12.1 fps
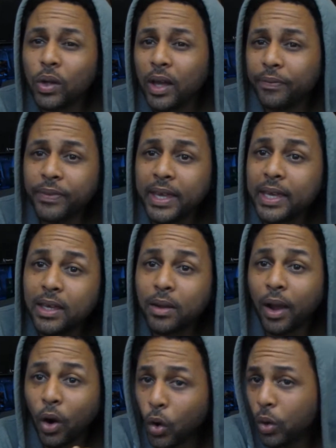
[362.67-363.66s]
earlier, I think he
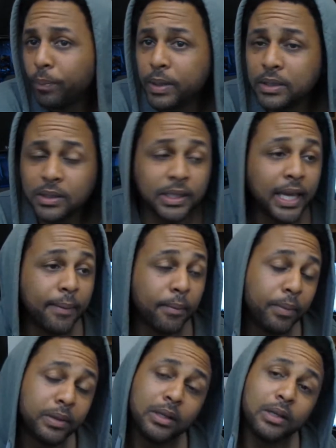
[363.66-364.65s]
could hurt PC gaming,
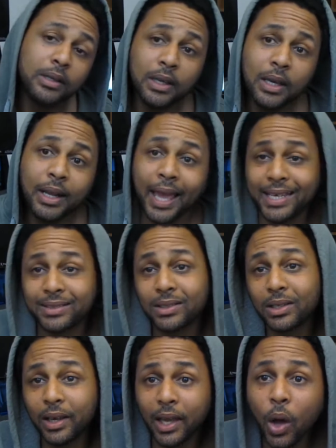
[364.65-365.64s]
but then again, it
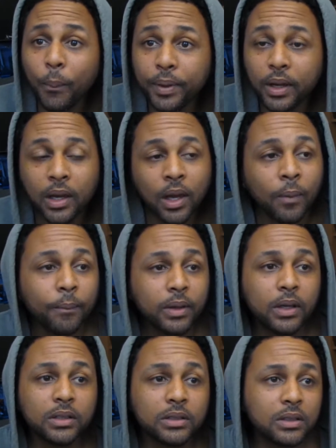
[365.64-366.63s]
actually could help it
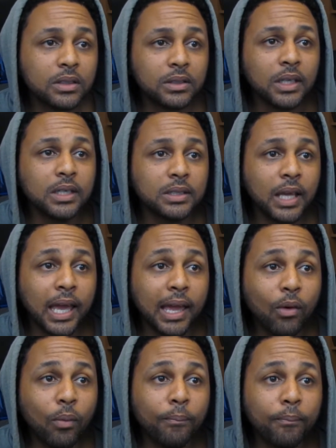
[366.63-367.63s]
because in the sense that
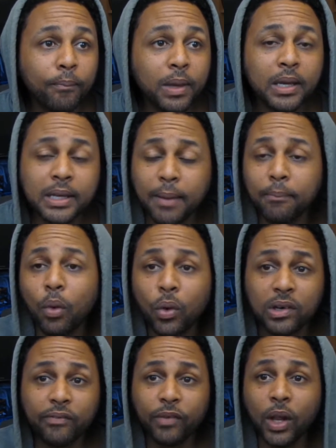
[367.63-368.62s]
it would mean that
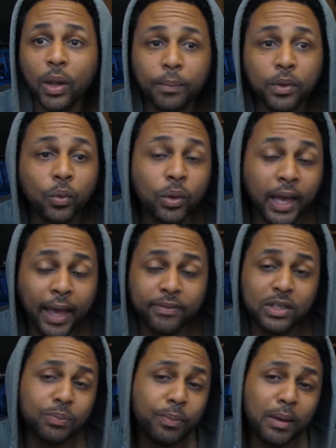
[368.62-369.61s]
more developers would have
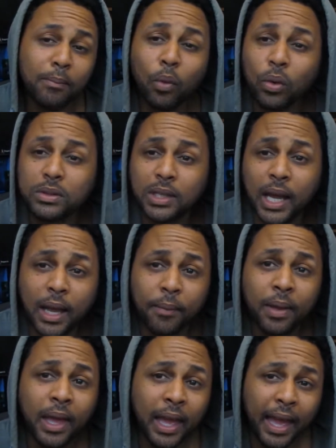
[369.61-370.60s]
to spend more time
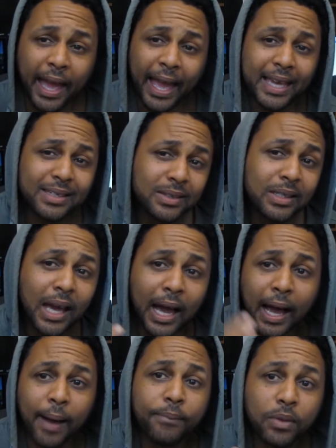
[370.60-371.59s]
actually
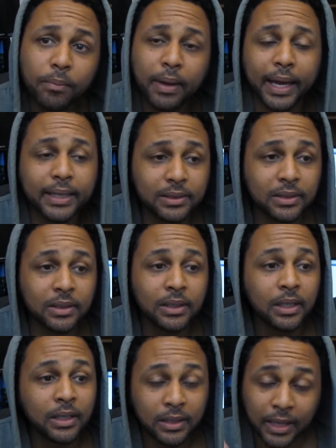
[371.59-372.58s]
optimizing
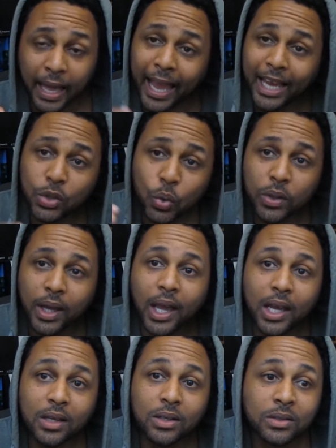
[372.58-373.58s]
the actual
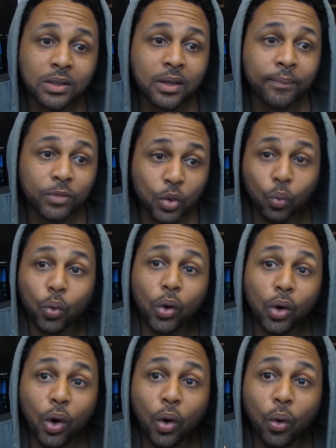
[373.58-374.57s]
games to
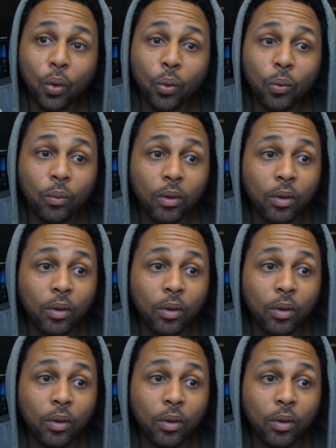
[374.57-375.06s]
run on